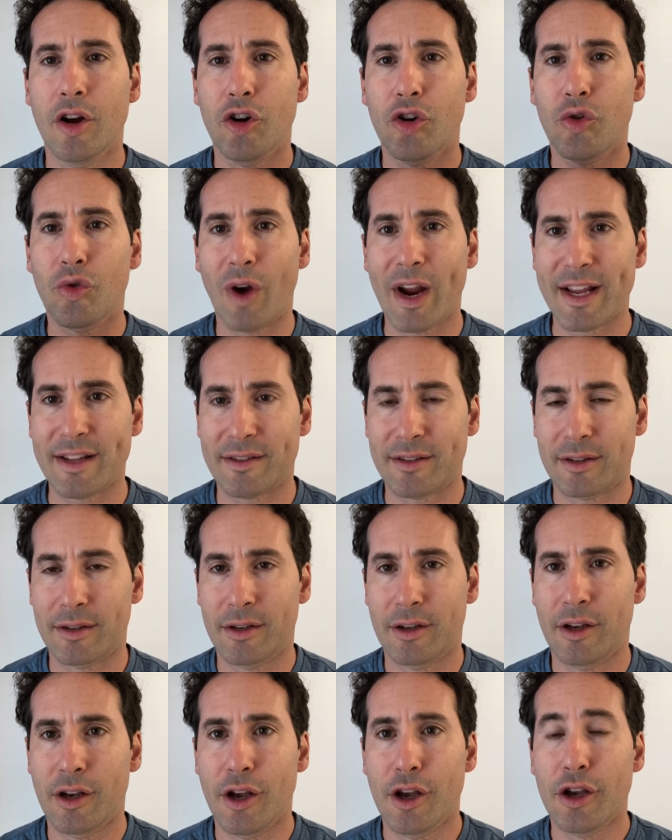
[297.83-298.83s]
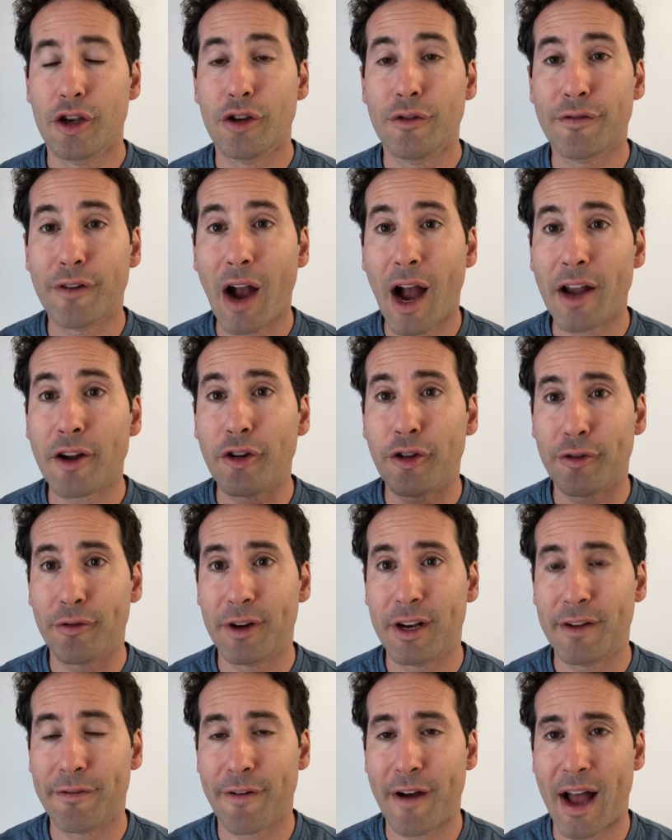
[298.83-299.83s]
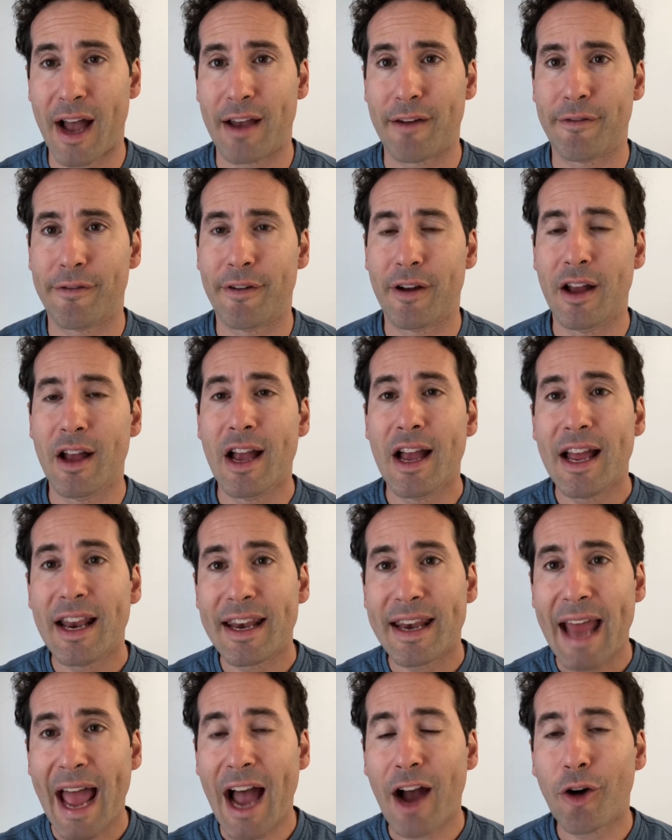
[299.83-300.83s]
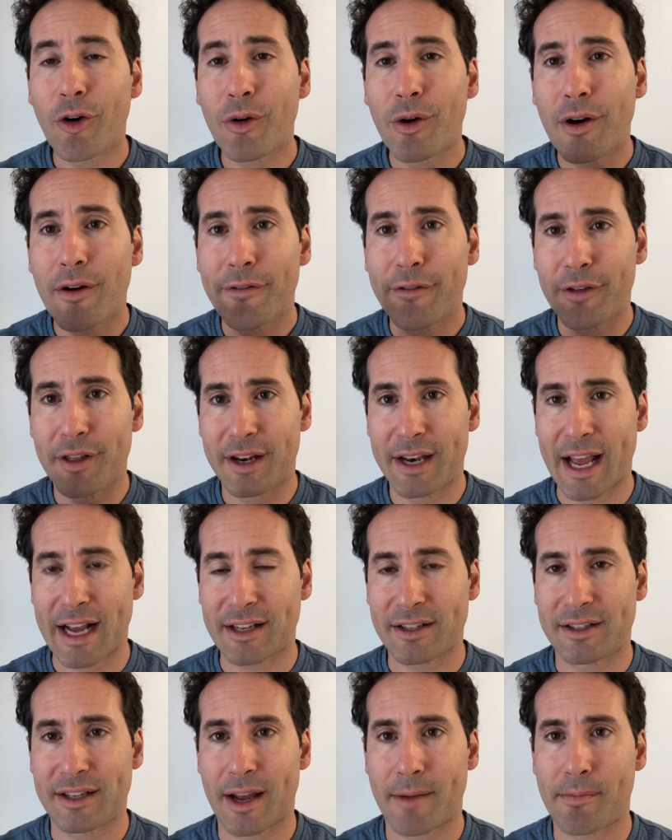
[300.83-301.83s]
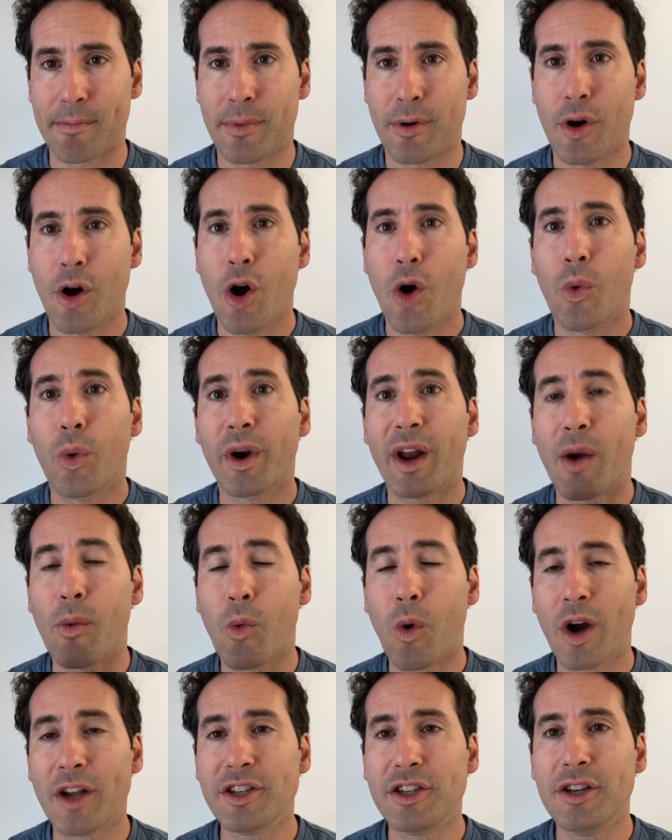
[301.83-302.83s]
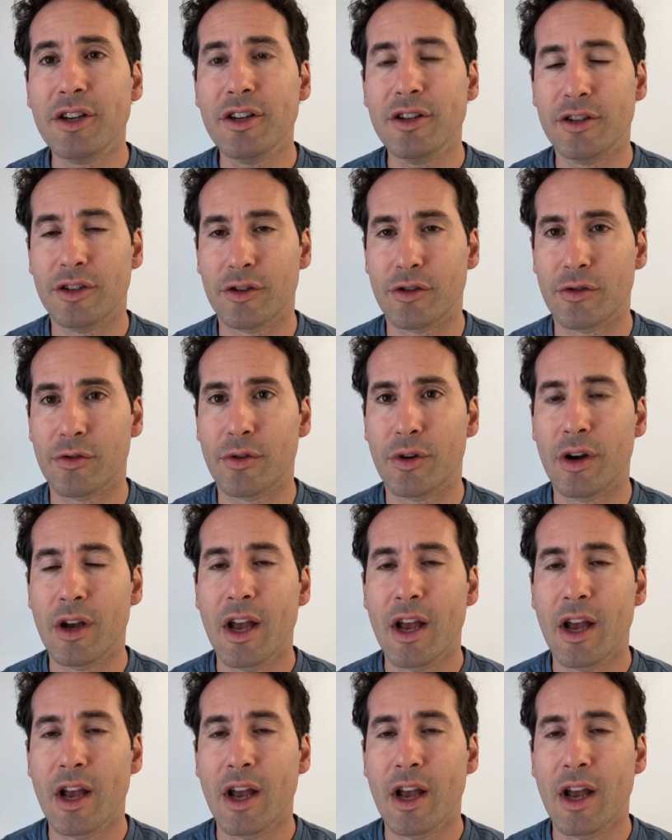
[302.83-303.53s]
Great, you've got your 3 to 5. Now for the next step. What I want you to do